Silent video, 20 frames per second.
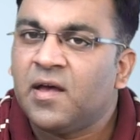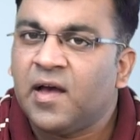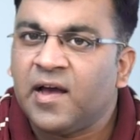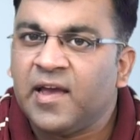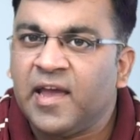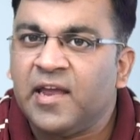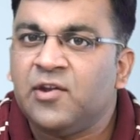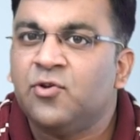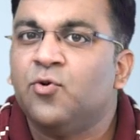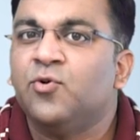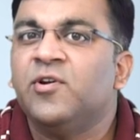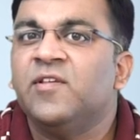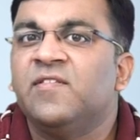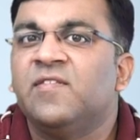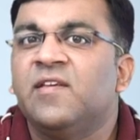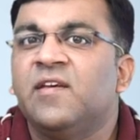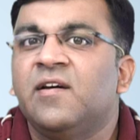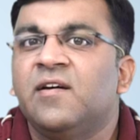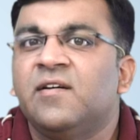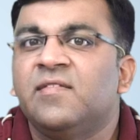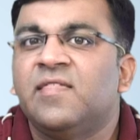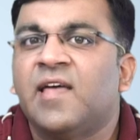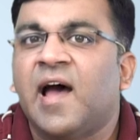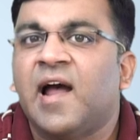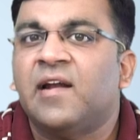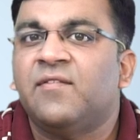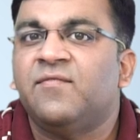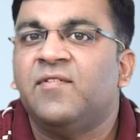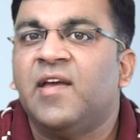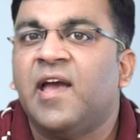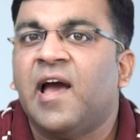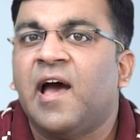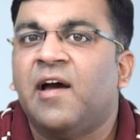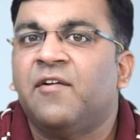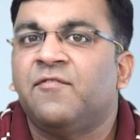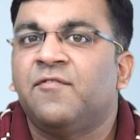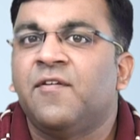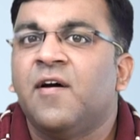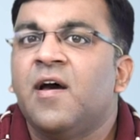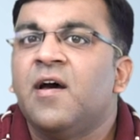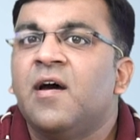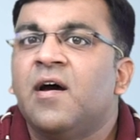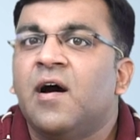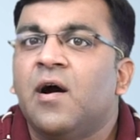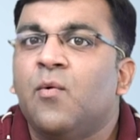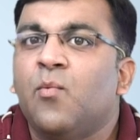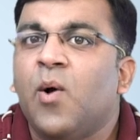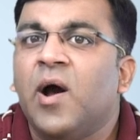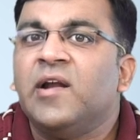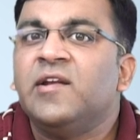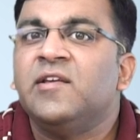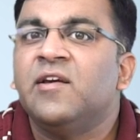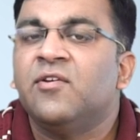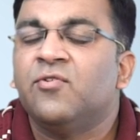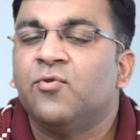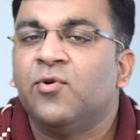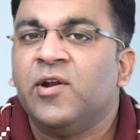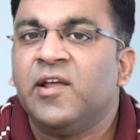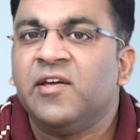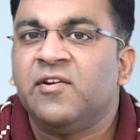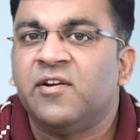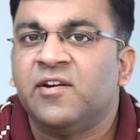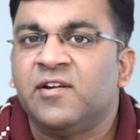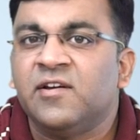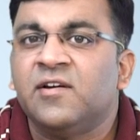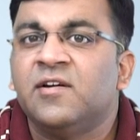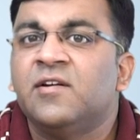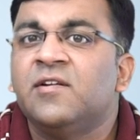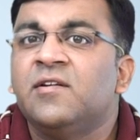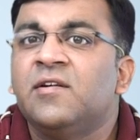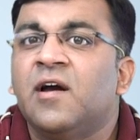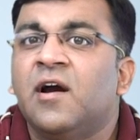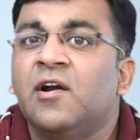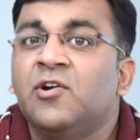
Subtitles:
Again, notice here that we have a 1-year rolling return,